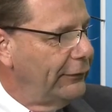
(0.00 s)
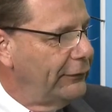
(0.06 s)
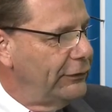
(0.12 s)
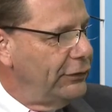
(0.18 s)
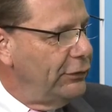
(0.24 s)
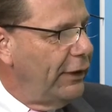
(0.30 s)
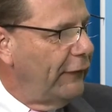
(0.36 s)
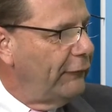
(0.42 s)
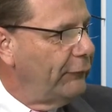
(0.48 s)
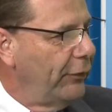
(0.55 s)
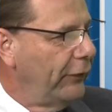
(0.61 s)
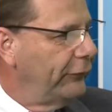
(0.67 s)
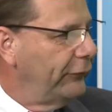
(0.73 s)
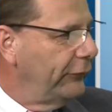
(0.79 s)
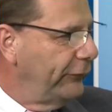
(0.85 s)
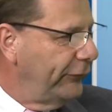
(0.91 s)
You have
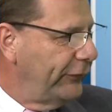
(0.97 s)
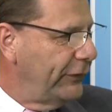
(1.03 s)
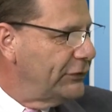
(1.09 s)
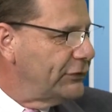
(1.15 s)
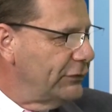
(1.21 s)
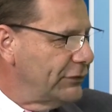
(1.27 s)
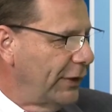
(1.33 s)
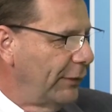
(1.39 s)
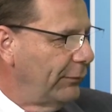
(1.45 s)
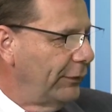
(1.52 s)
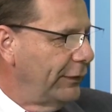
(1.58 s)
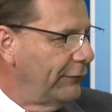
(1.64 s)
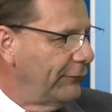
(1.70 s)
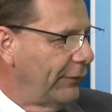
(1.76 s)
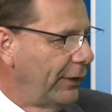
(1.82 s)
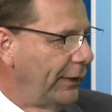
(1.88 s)
brothers and sisters, I
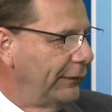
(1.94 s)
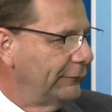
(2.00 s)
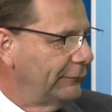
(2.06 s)
believe, right?